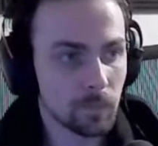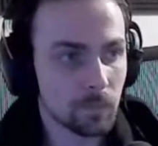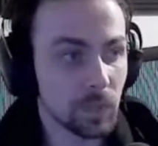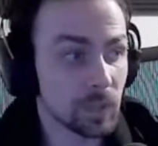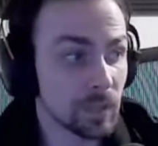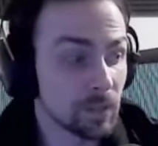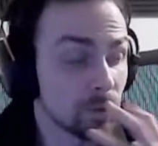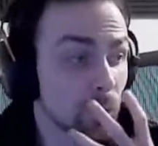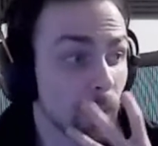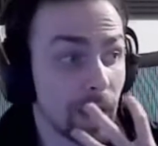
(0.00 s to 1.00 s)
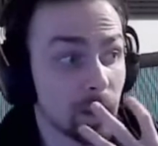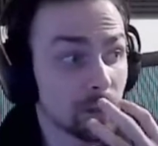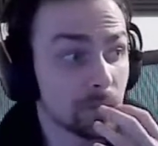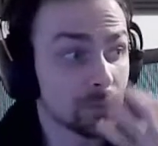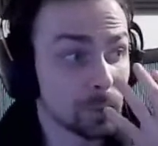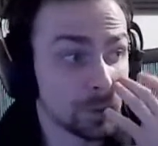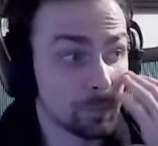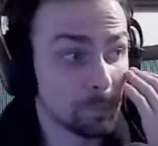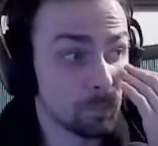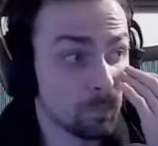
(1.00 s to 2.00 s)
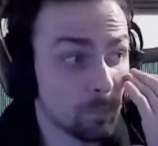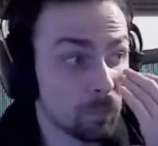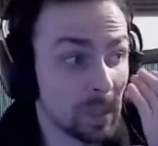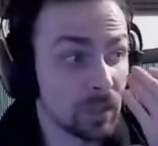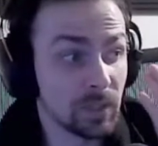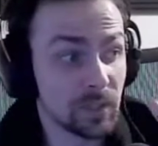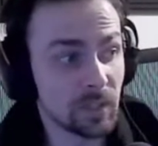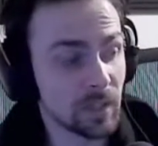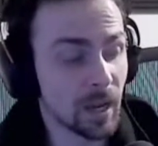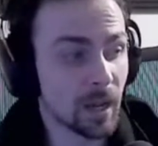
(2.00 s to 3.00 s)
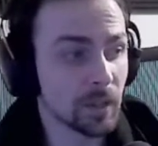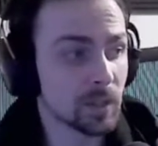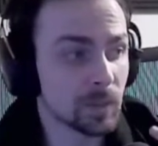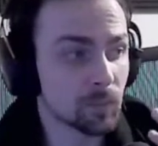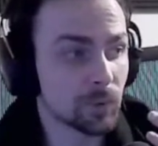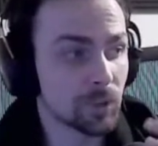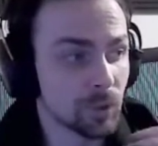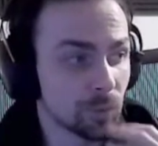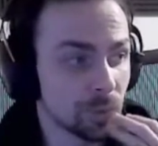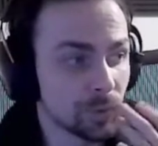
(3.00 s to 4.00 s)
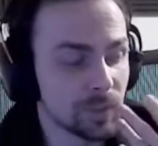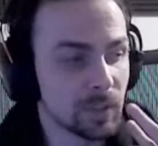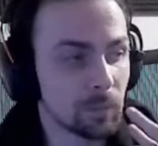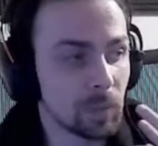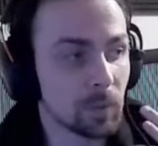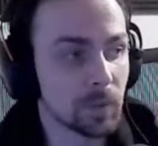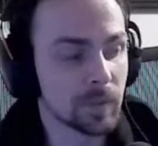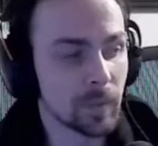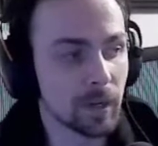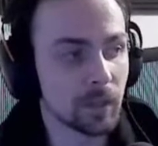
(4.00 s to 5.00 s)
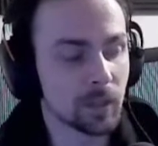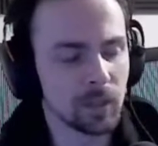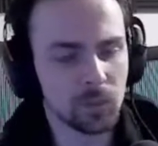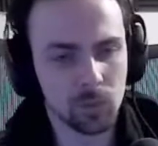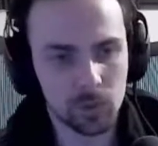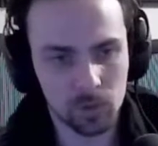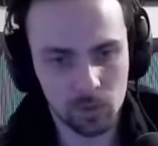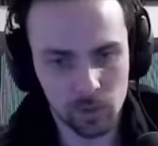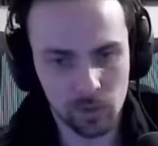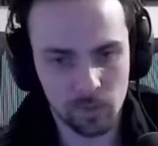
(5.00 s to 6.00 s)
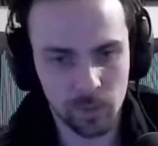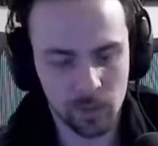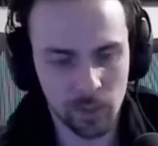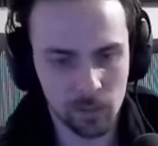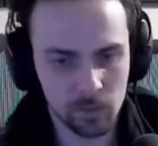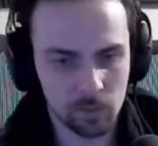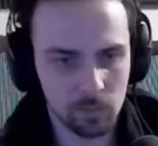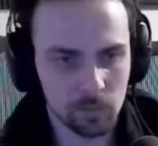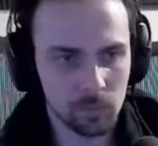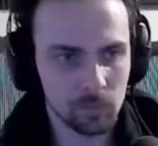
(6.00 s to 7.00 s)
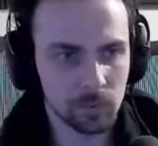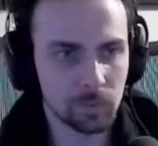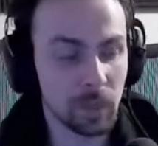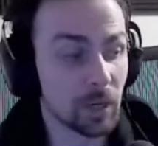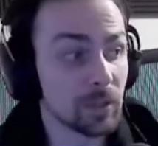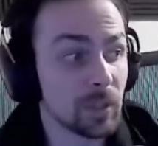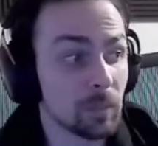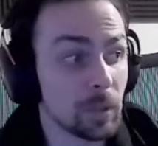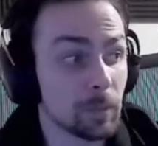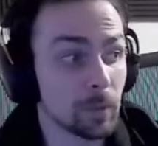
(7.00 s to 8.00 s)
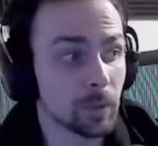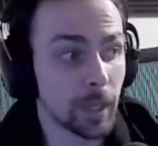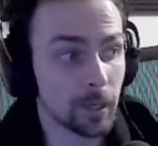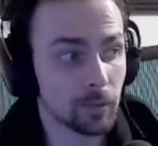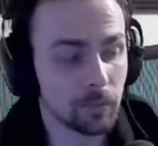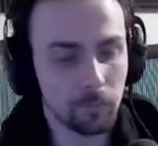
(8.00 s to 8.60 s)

Because there's no mouth, we barely see the eyes expression, we don't see people smiling anymore, stuff like that. We barely see people now.